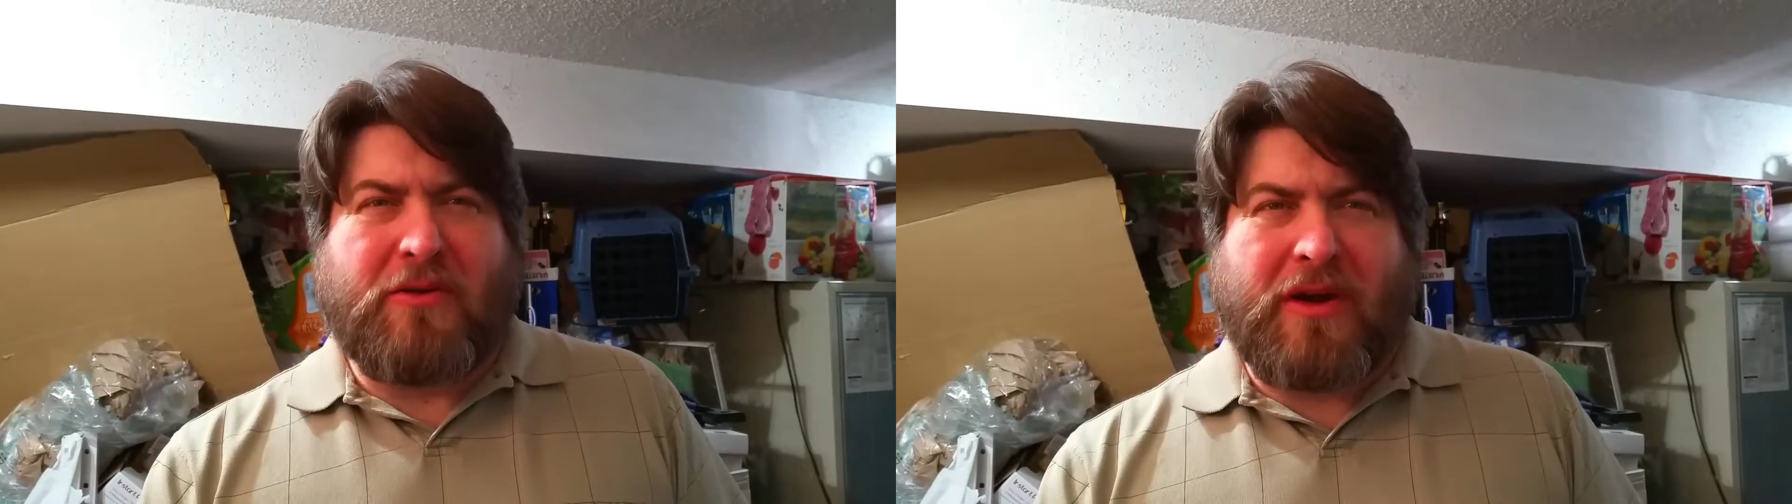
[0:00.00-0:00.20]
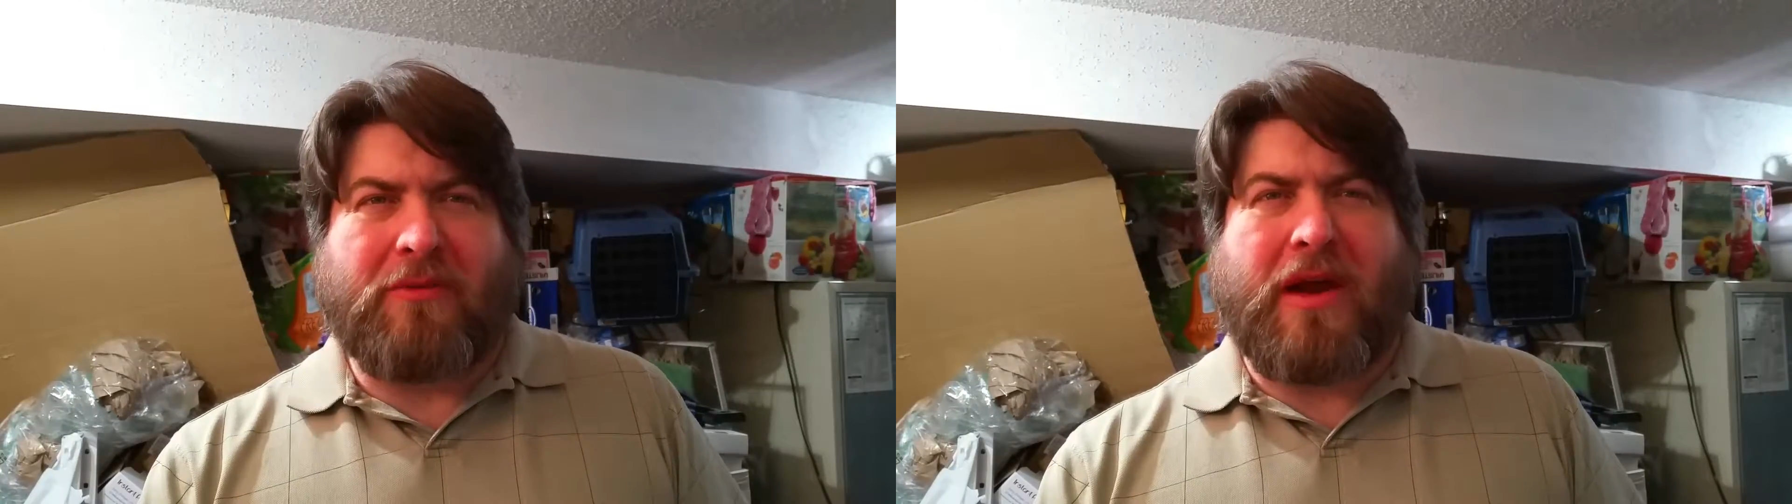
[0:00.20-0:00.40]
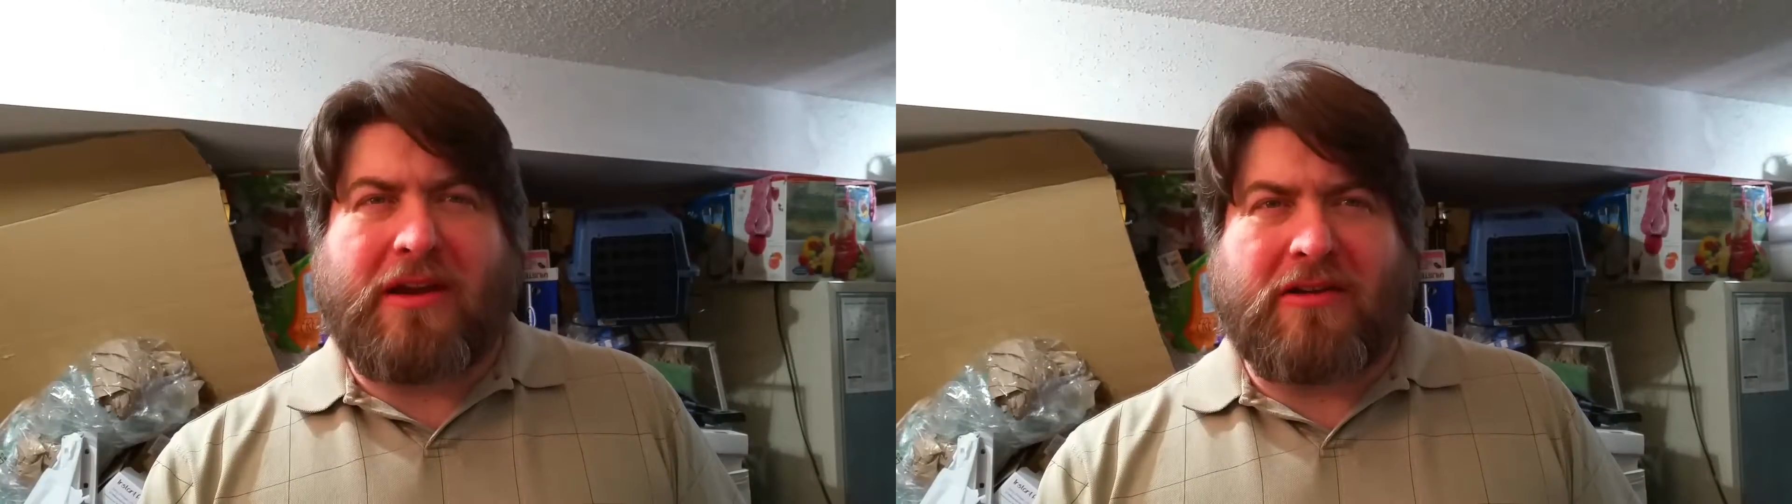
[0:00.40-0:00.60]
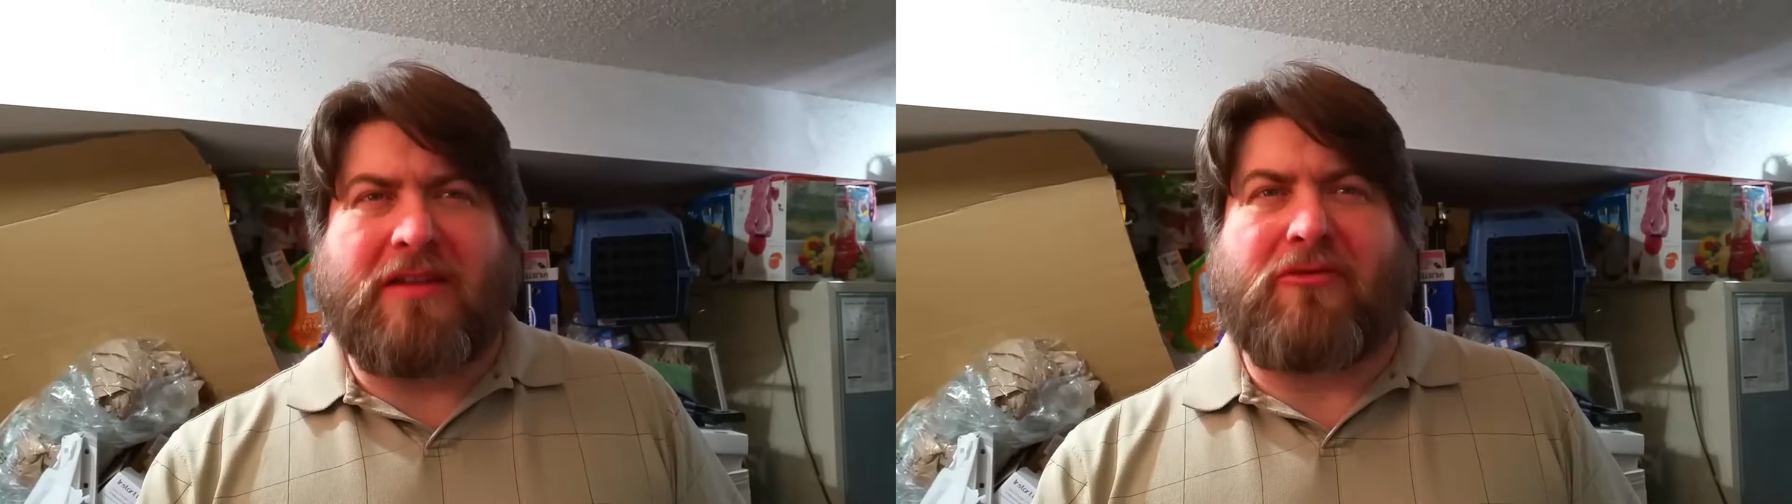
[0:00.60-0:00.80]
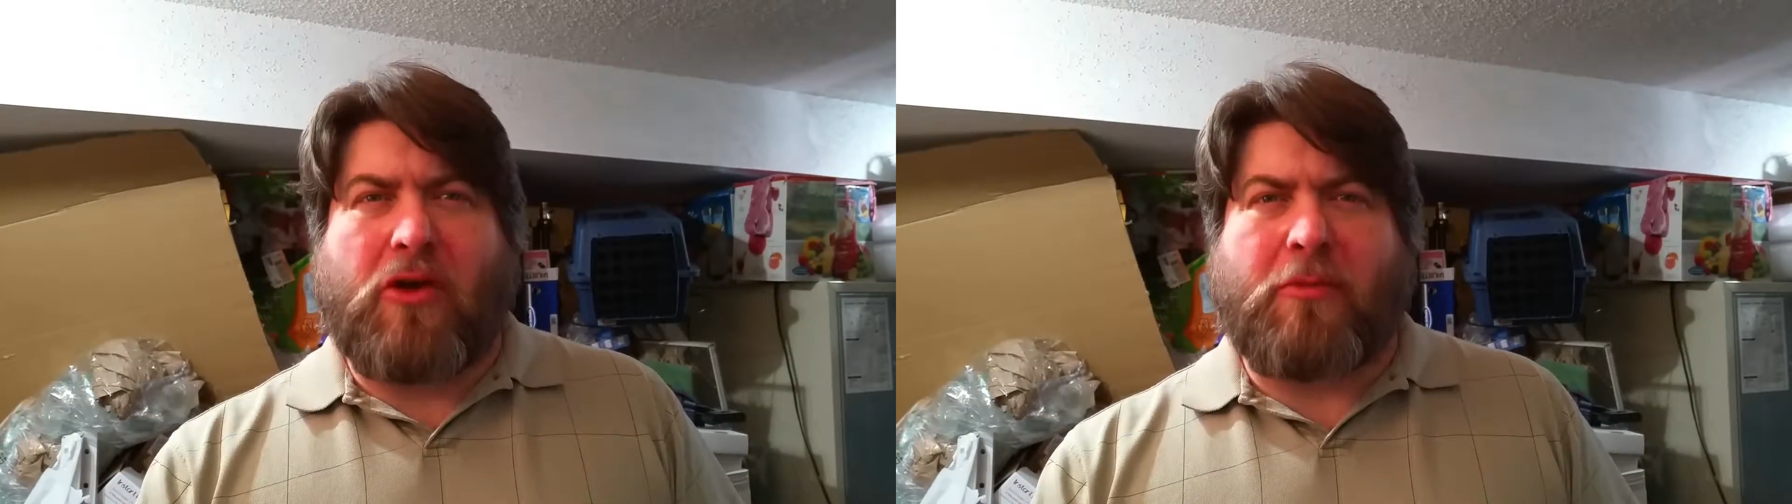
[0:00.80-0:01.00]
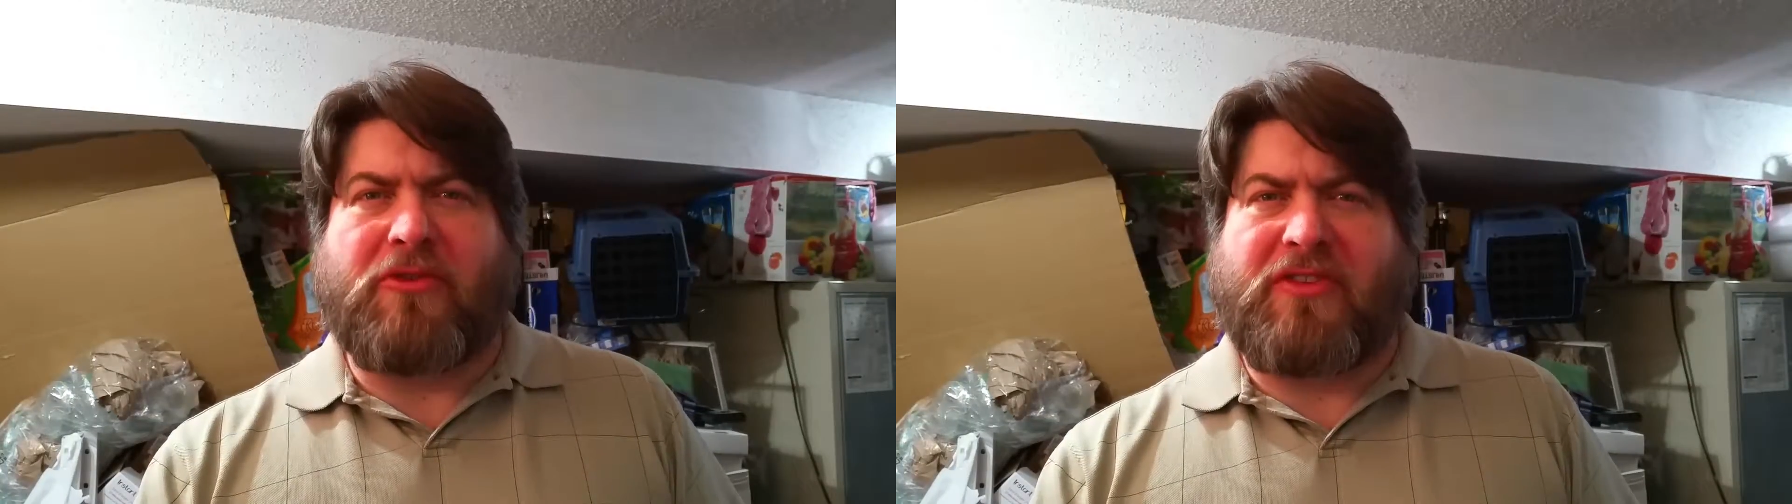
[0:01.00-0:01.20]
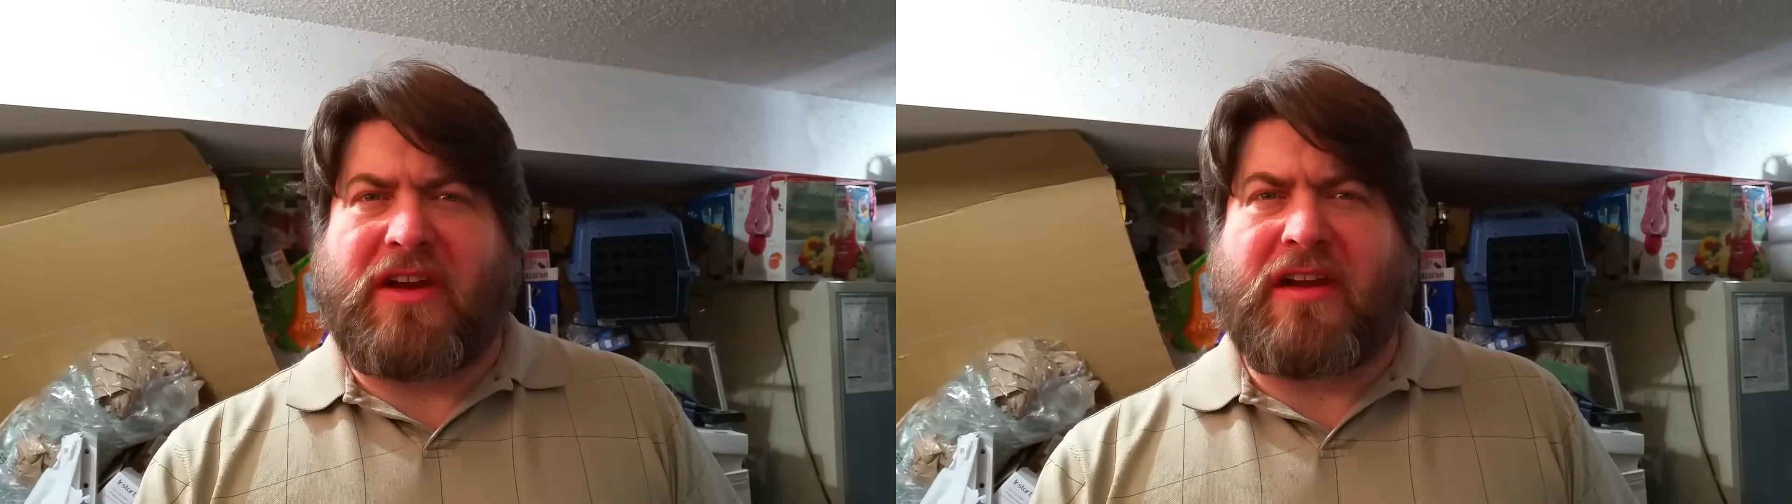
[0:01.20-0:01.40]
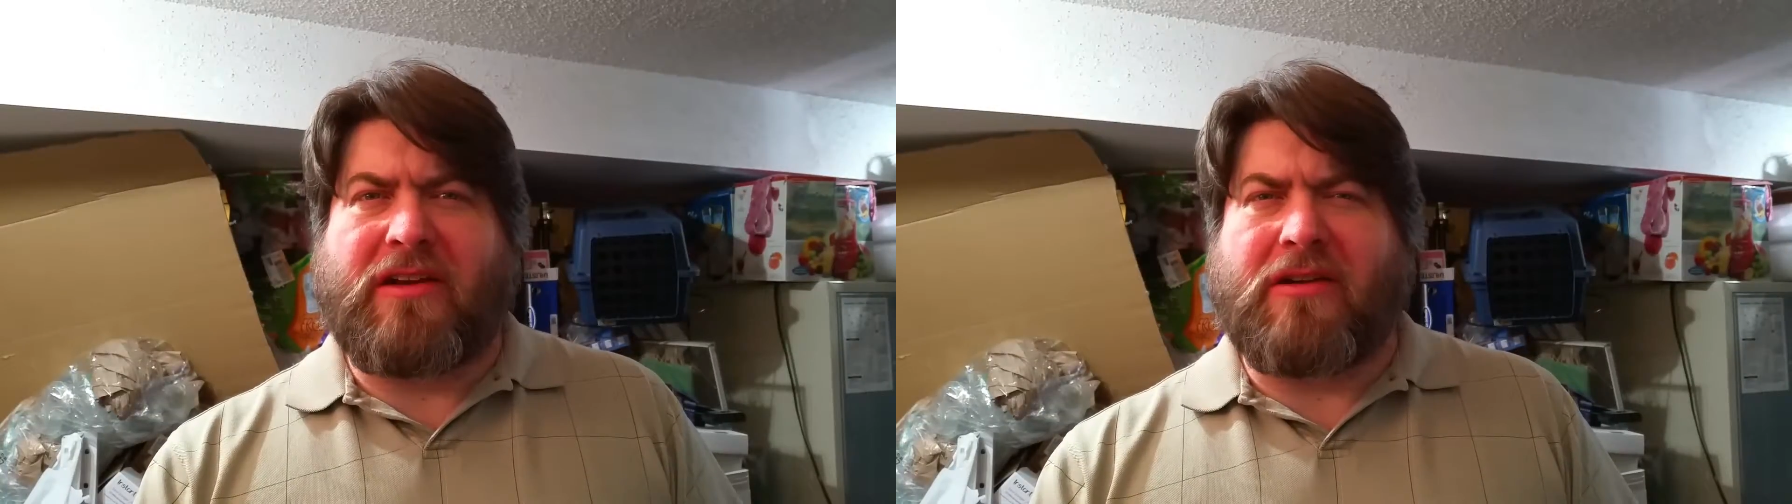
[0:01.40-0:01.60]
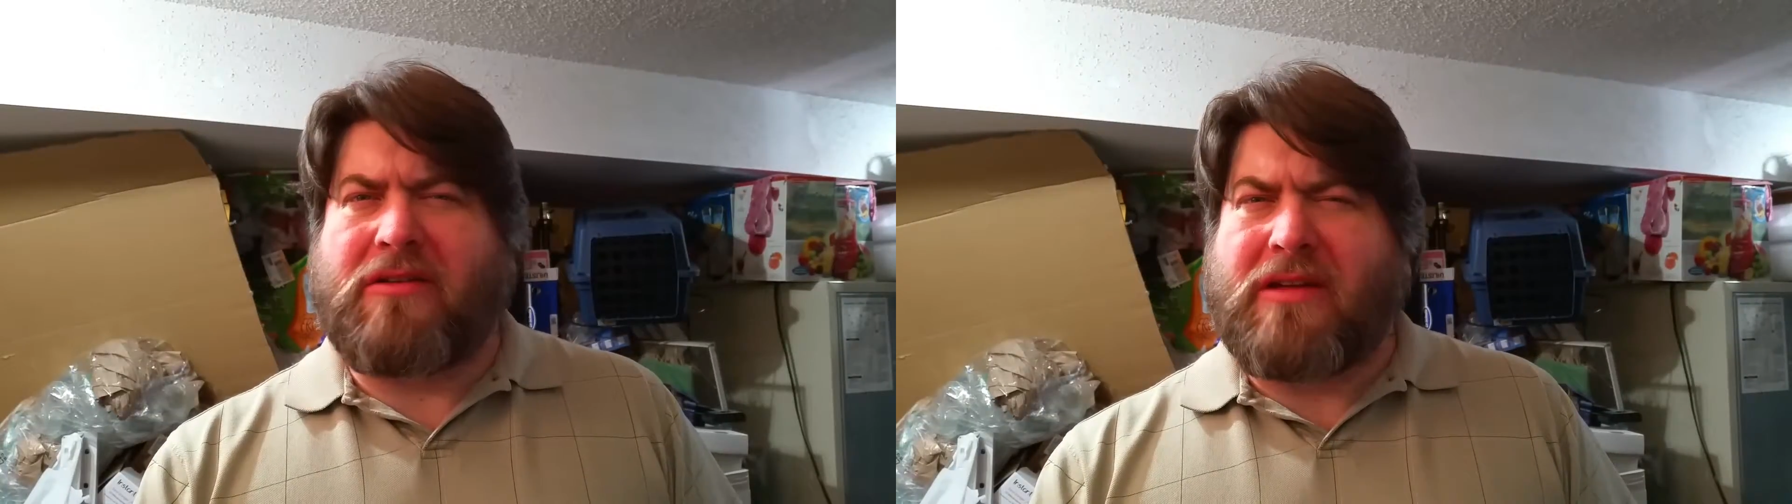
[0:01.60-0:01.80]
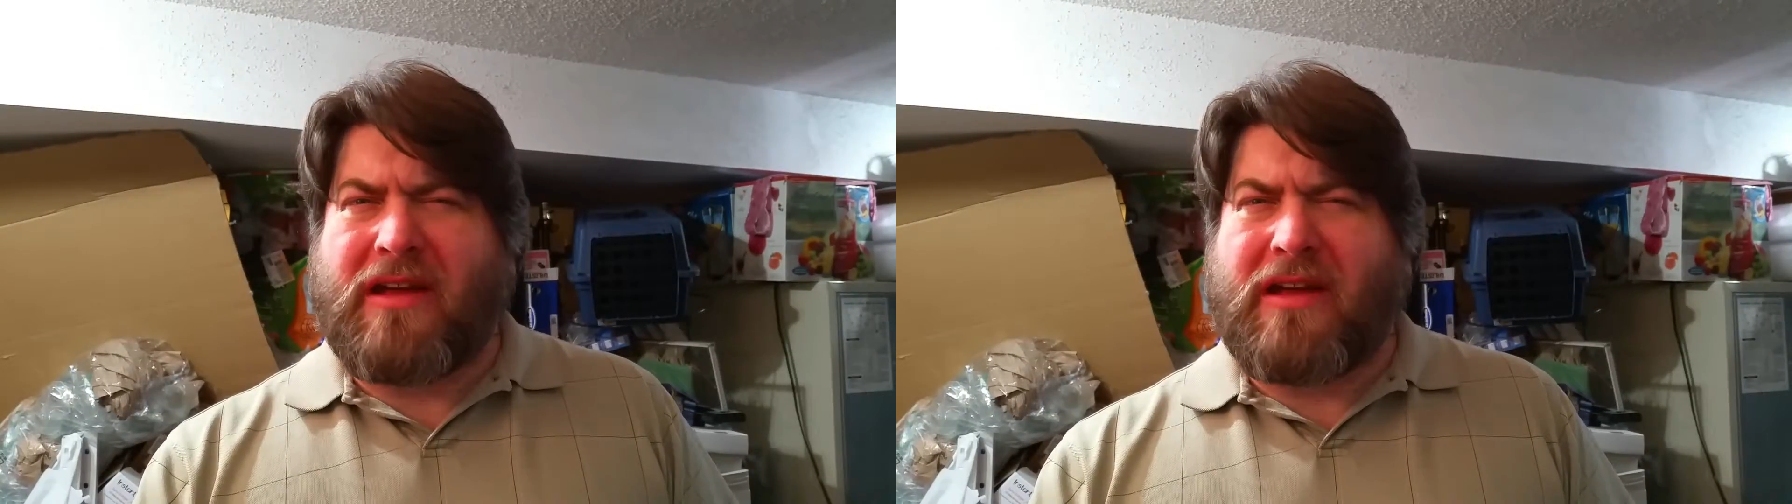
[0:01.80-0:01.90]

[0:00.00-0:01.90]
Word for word: doing regularly for almost a year,